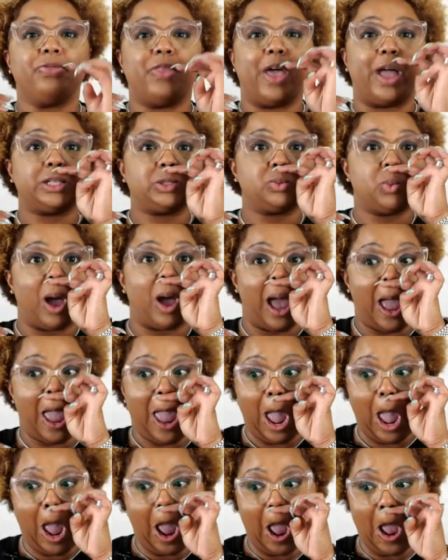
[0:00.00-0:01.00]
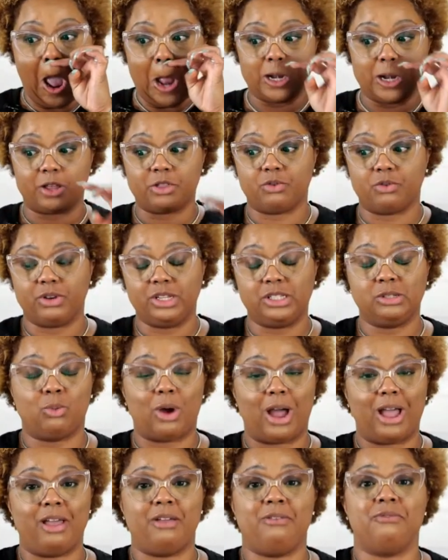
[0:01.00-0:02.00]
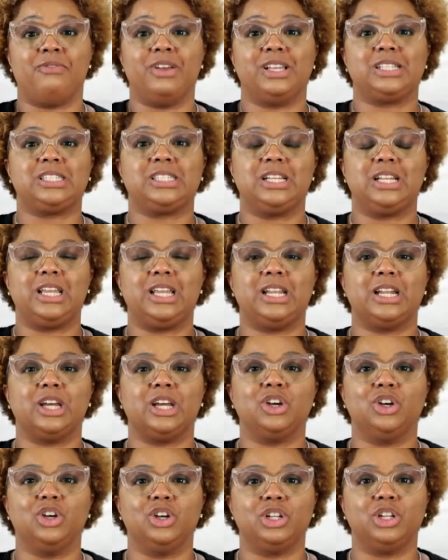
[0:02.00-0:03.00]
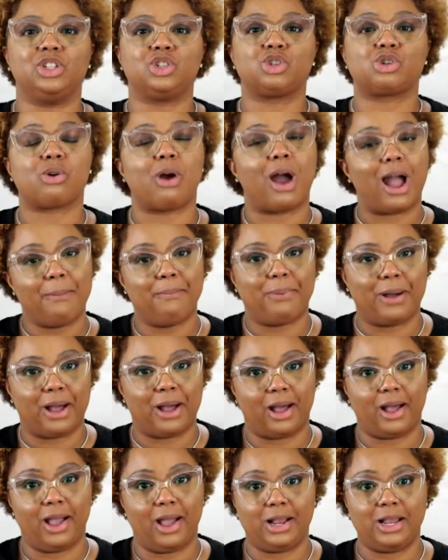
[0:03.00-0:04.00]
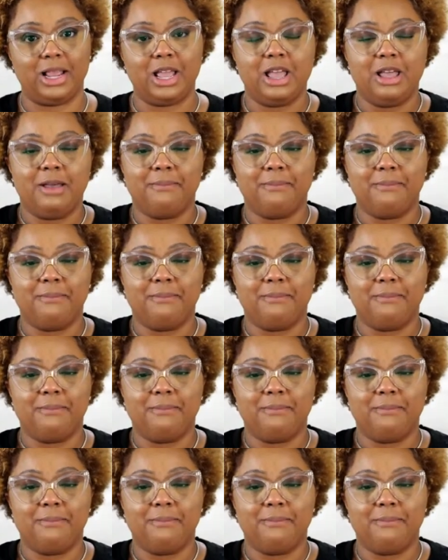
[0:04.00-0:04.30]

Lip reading: That's why, another reason why I invested in a good tripod,